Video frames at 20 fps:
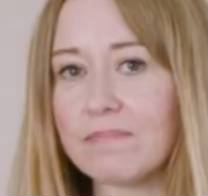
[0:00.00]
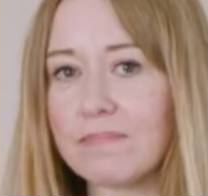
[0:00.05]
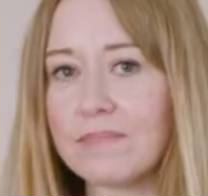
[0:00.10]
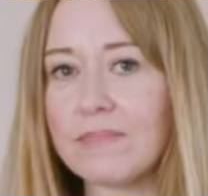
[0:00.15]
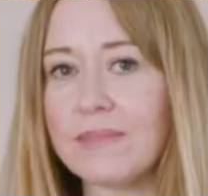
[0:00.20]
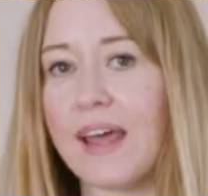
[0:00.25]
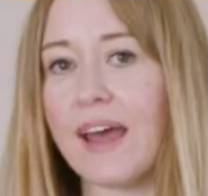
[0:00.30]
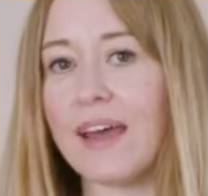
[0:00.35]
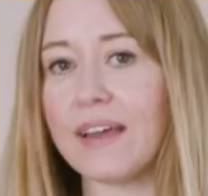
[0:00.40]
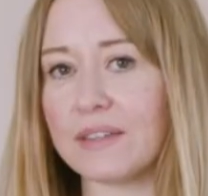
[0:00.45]

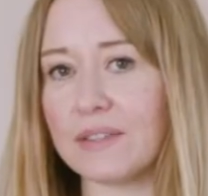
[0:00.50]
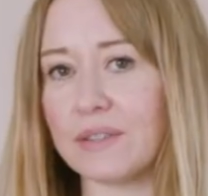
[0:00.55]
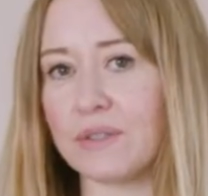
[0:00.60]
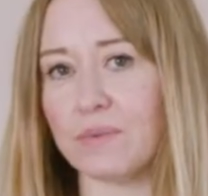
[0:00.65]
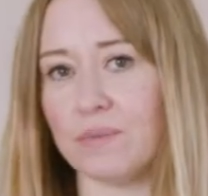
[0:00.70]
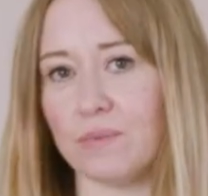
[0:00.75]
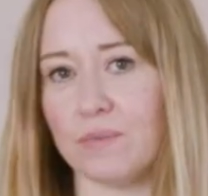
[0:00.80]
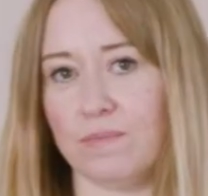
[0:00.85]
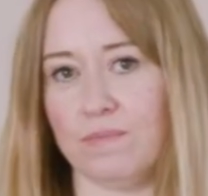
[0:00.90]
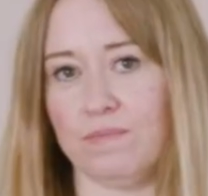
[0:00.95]

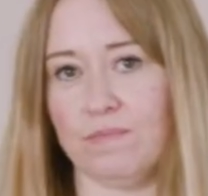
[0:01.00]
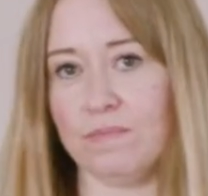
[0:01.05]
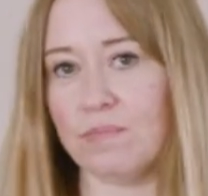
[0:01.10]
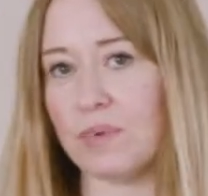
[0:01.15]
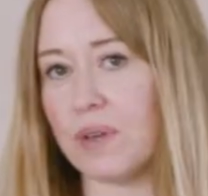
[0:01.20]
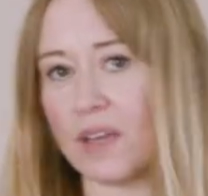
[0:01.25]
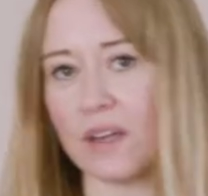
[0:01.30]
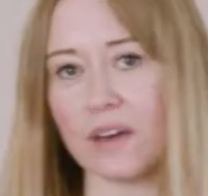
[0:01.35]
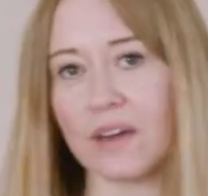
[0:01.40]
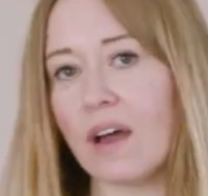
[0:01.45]
Next,
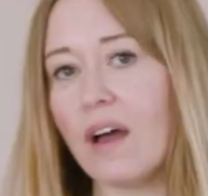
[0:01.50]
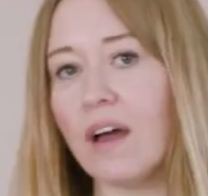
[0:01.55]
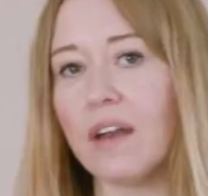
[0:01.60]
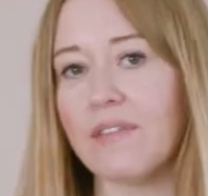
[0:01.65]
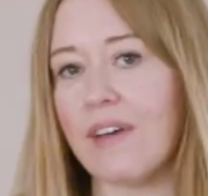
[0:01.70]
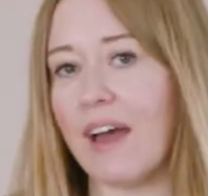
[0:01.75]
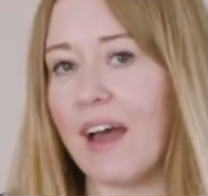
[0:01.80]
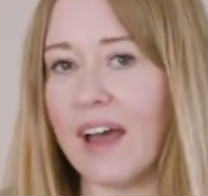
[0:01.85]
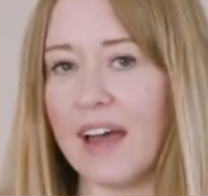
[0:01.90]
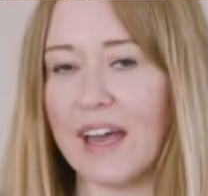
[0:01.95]
we're going to kind
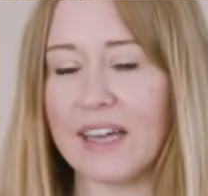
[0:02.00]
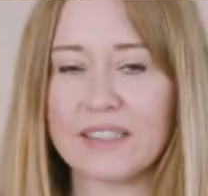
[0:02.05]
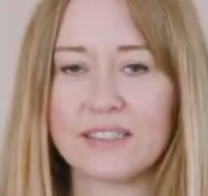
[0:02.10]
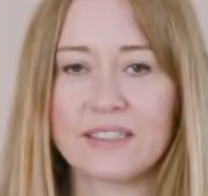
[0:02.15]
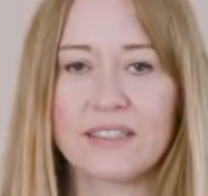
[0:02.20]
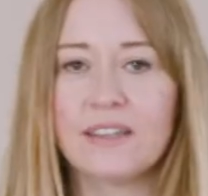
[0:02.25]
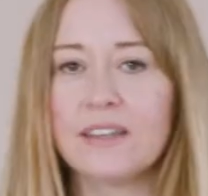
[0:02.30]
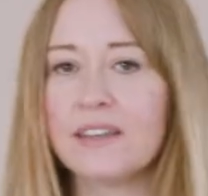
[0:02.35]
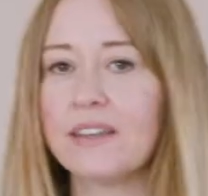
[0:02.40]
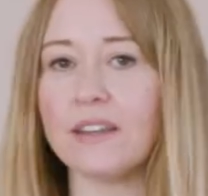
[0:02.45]
of add
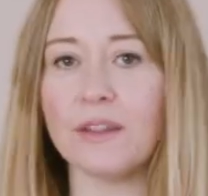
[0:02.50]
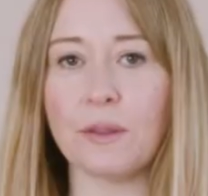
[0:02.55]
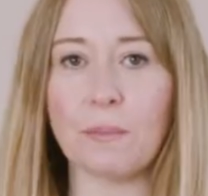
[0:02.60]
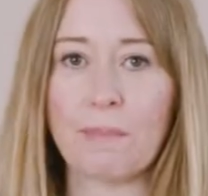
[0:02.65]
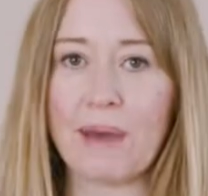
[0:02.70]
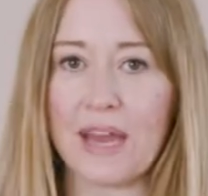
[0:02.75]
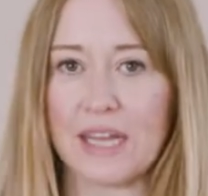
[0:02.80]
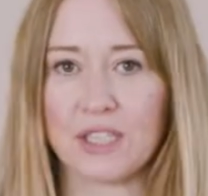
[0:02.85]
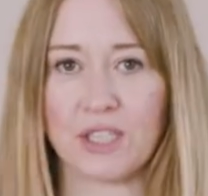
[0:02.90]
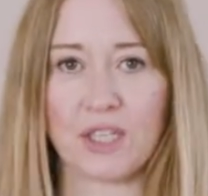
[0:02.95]
the
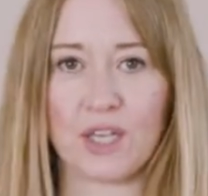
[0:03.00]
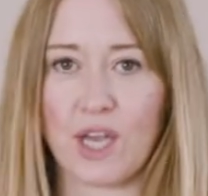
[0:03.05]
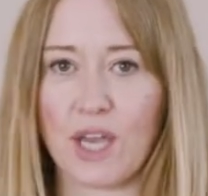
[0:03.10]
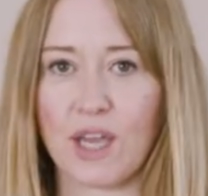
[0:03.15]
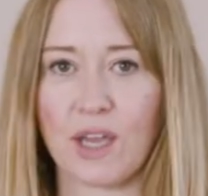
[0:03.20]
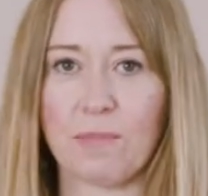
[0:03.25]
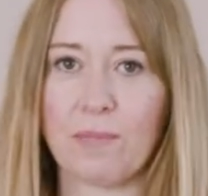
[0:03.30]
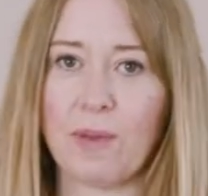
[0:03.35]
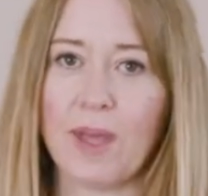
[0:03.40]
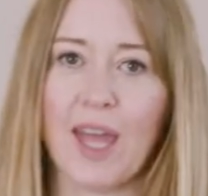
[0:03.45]

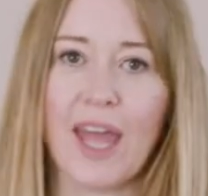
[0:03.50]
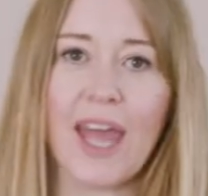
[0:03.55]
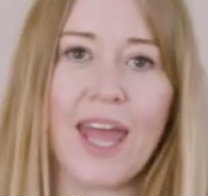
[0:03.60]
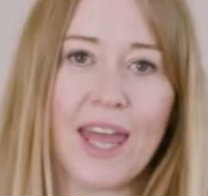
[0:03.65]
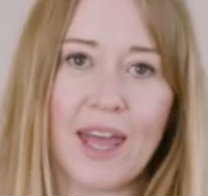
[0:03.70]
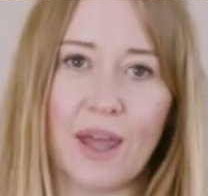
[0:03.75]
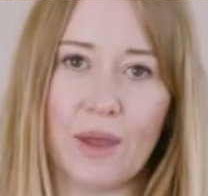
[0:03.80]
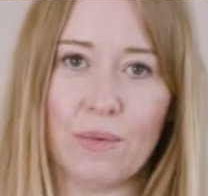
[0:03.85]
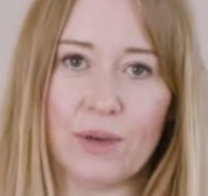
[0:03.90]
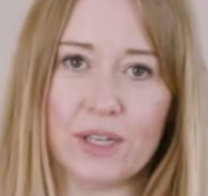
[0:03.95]
magic bit
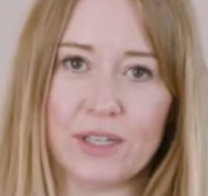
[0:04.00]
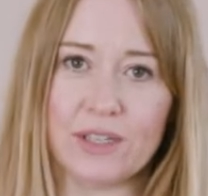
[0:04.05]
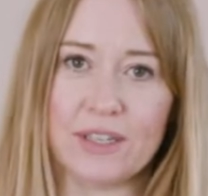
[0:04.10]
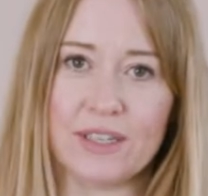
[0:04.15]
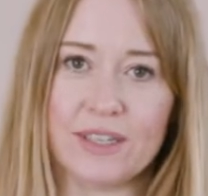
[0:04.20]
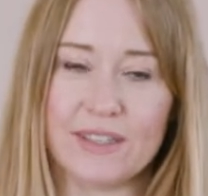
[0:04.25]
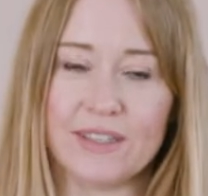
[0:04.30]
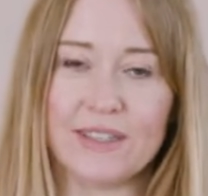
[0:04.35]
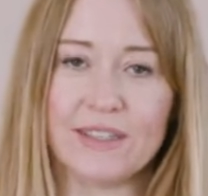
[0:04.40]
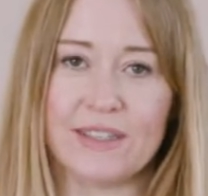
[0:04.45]
here, which
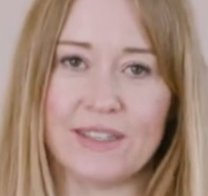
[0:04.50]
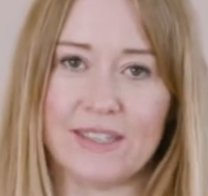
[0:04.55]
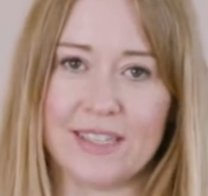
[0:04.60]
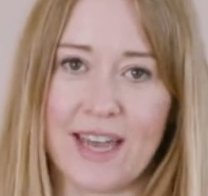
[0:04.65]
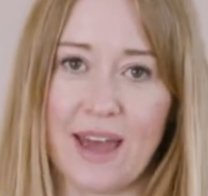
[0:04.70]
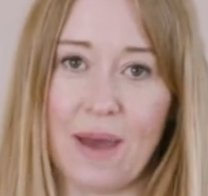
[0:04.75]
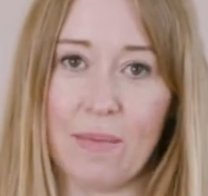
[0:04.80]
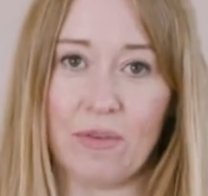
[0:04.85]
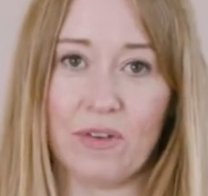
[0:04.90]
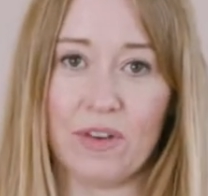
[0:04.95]
is the
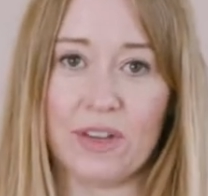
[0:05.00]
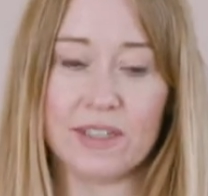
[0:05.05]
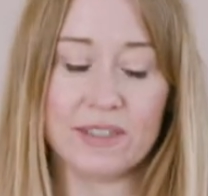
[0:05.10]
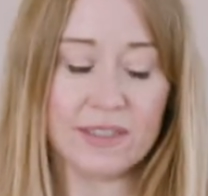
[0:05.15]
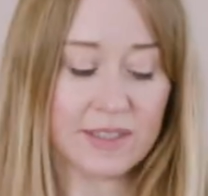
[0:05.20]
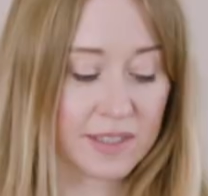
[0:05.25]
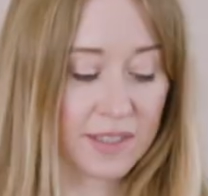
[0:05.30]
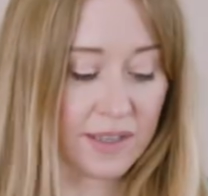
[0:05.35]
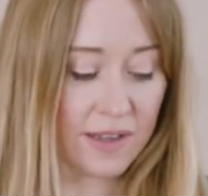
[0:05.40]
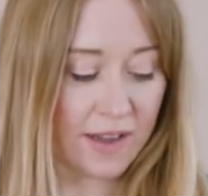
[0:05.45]

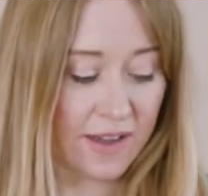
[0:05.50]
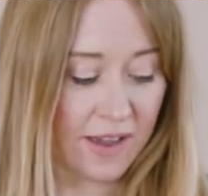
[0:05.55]
tamarind.